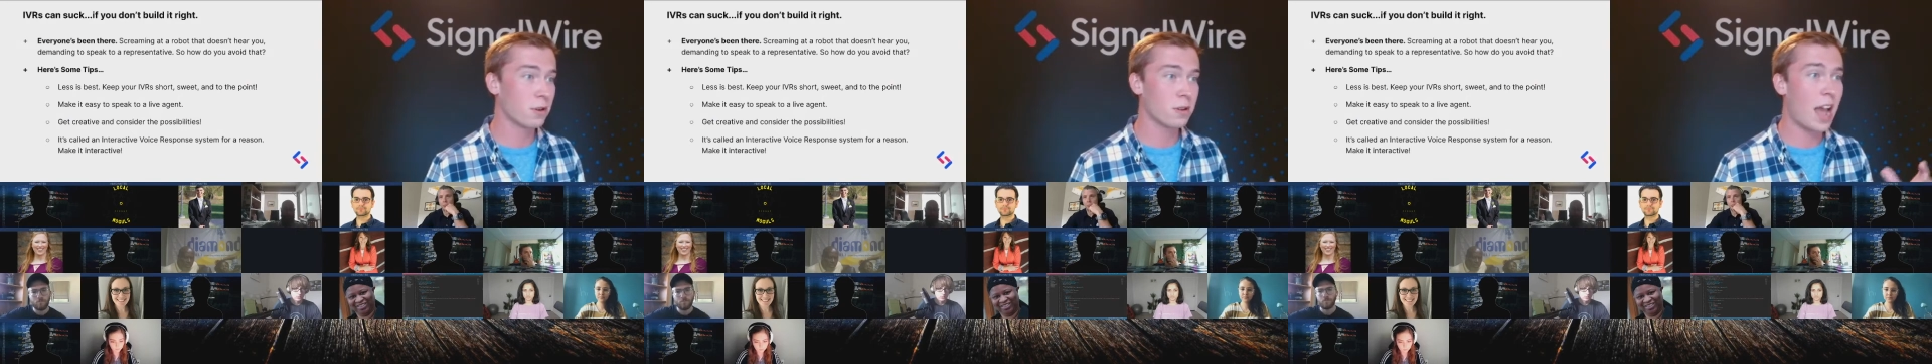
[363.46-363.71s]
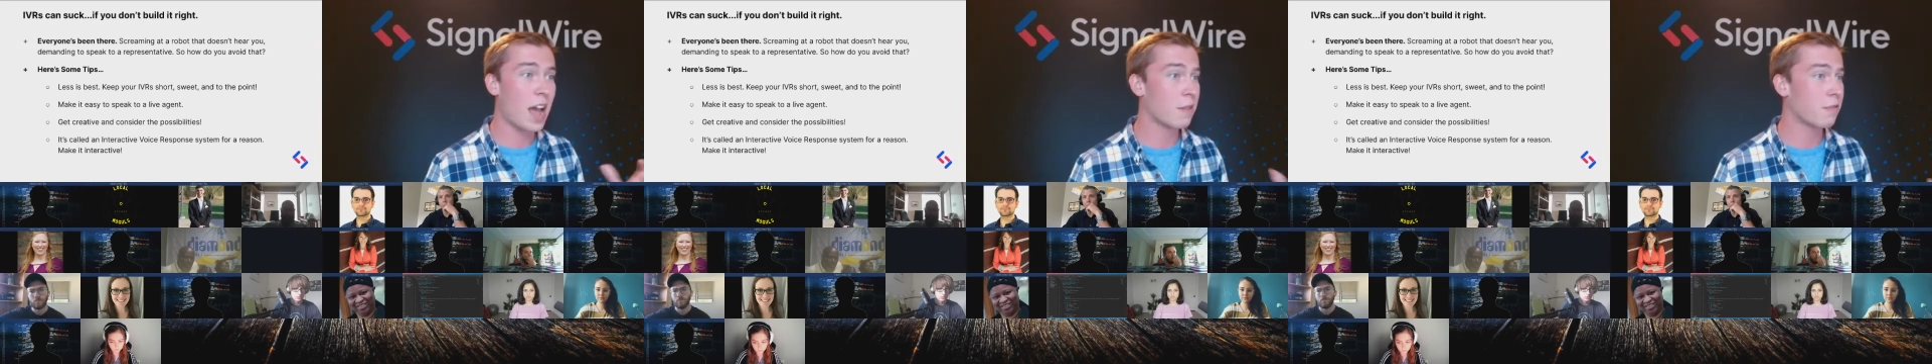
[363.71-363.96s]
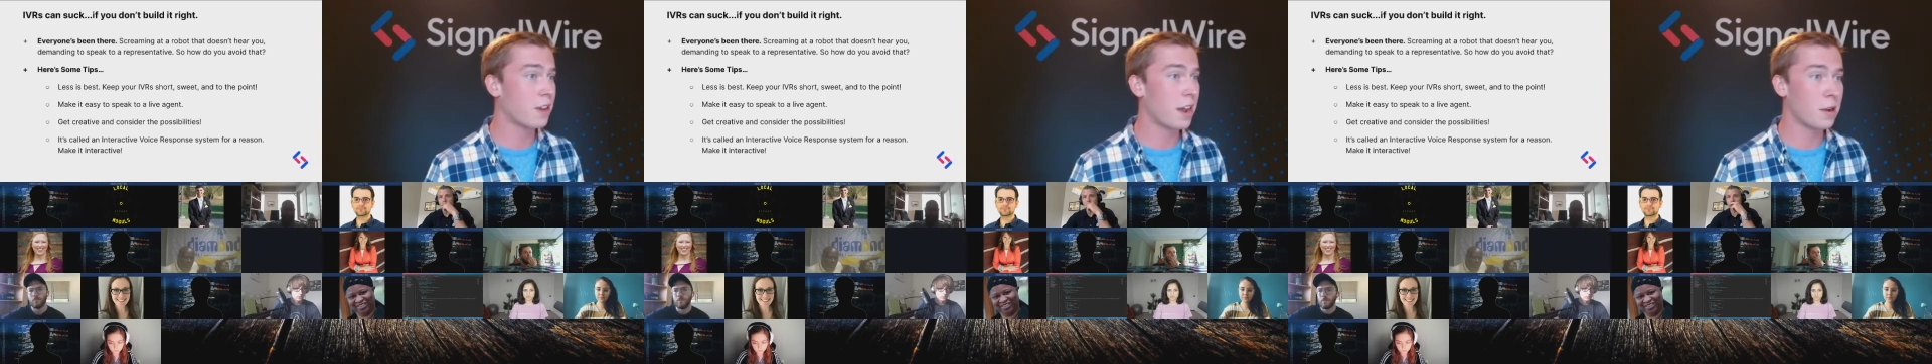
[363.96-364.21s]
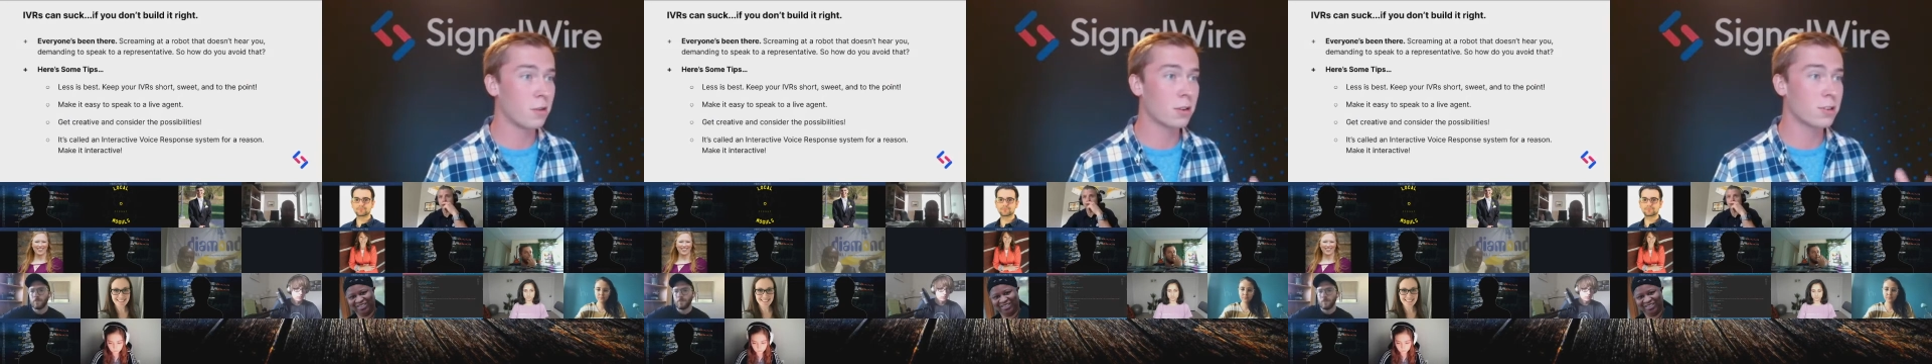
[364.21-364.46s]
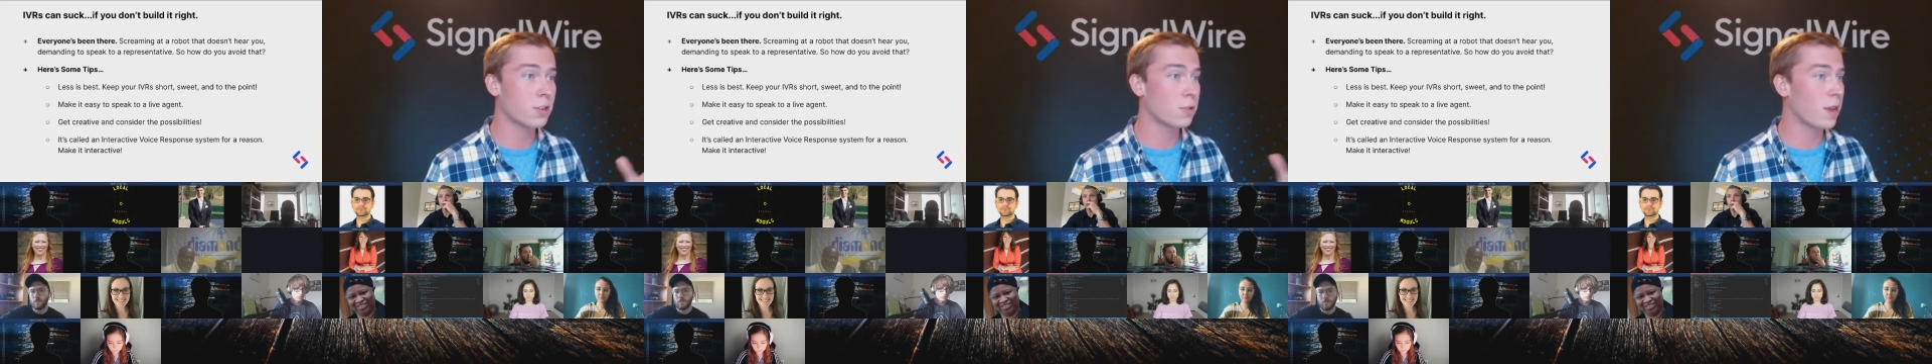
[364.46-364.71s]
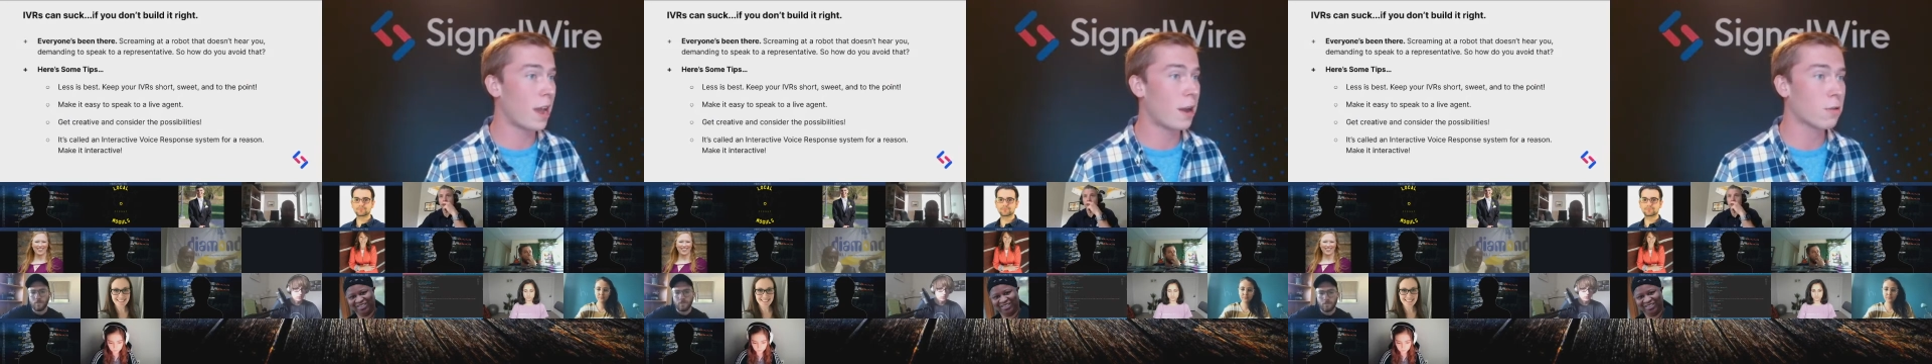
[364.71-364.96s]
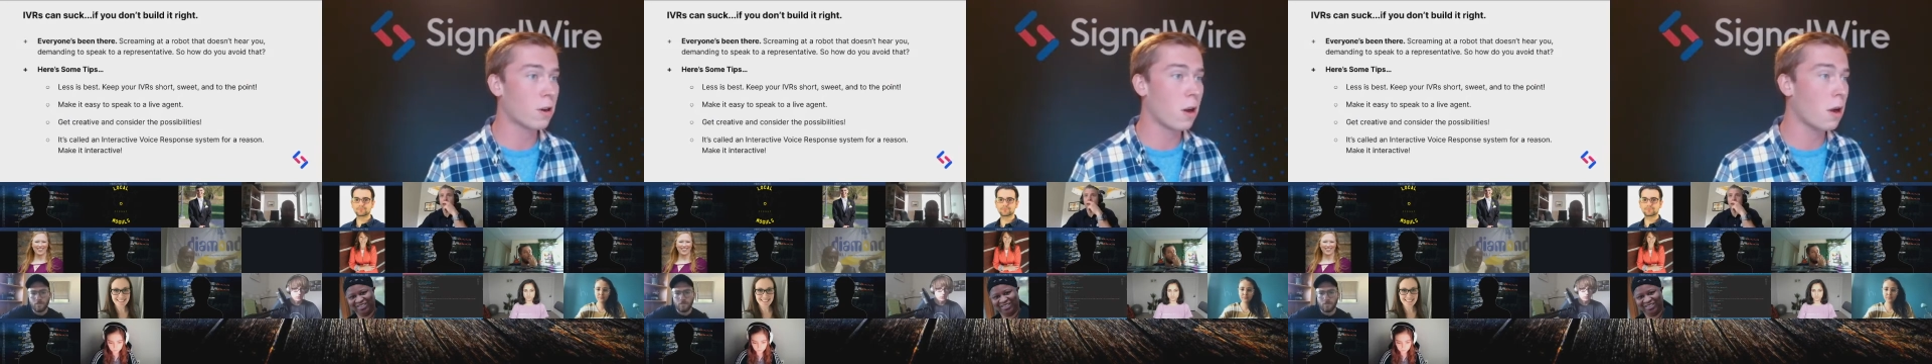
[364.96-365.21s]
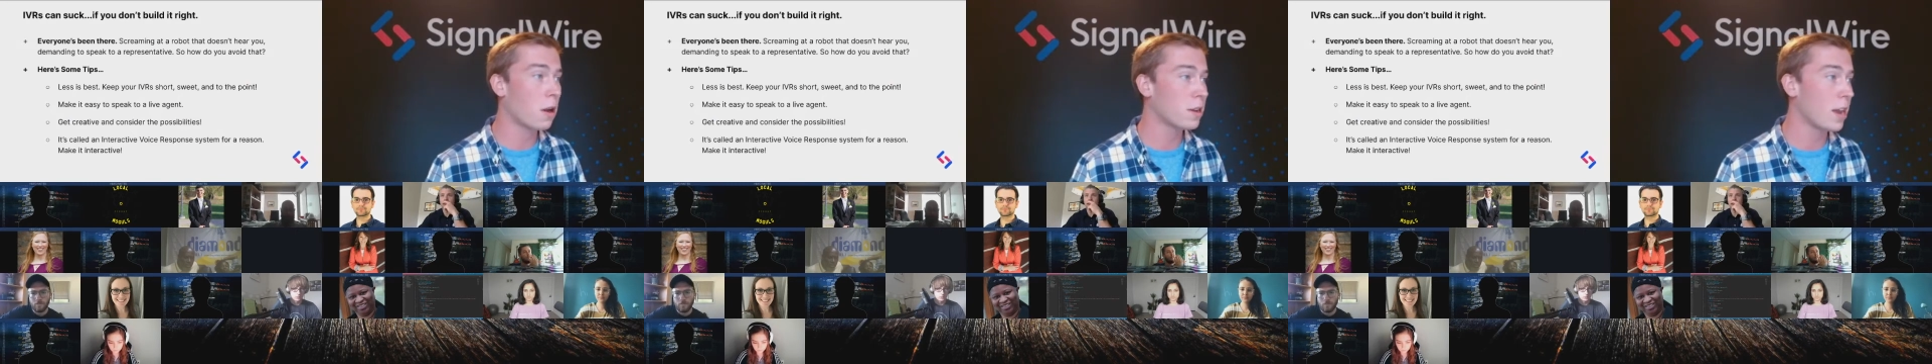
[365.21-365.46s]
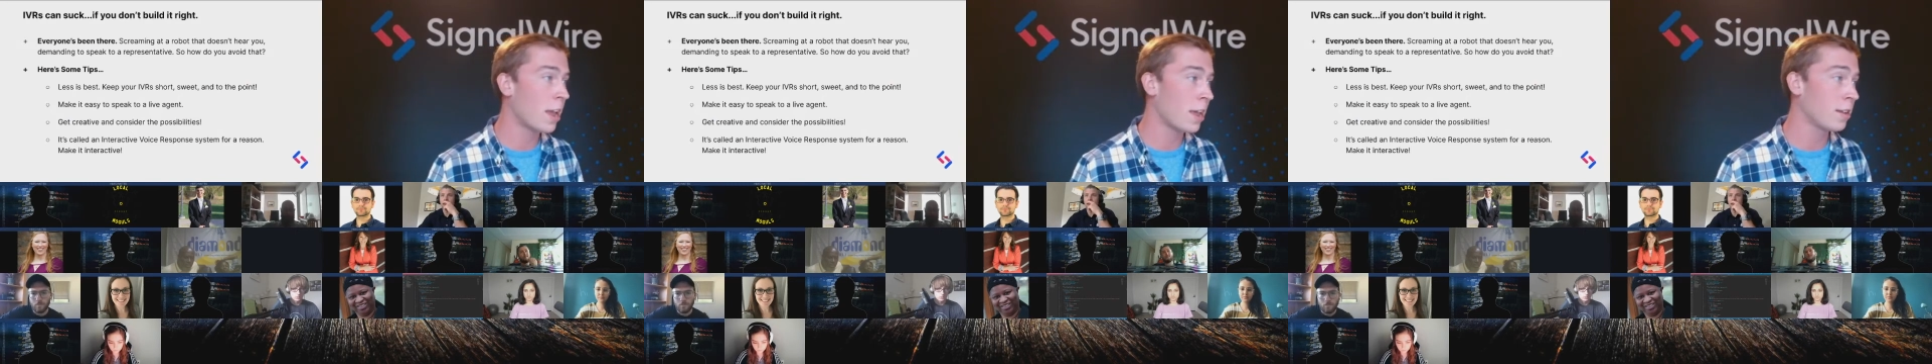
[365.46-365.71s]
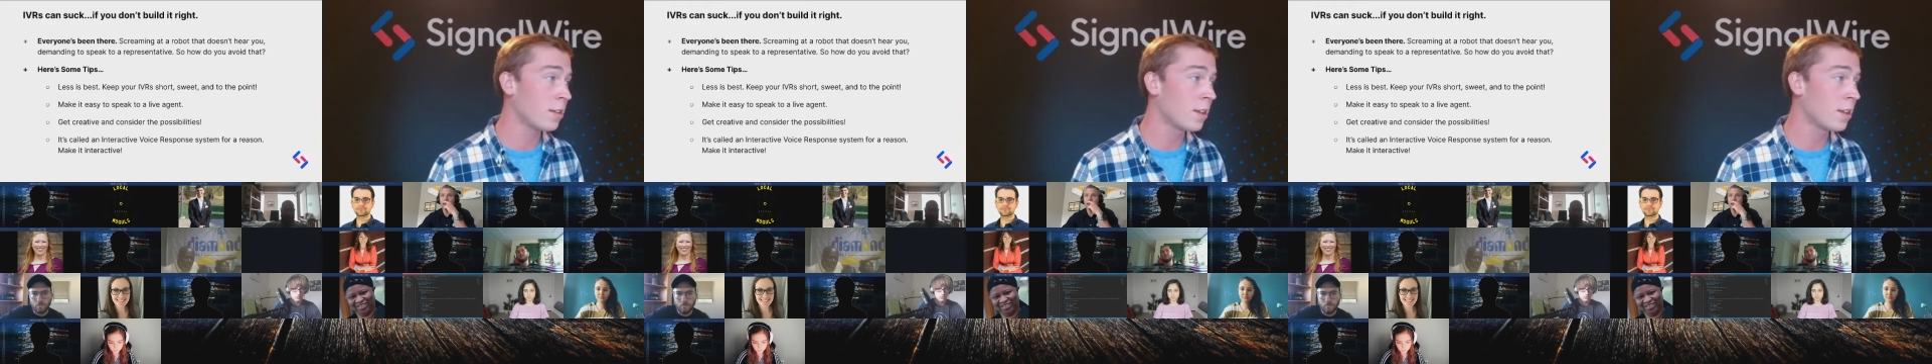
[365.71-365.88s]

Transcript: half an hour to an hour on end.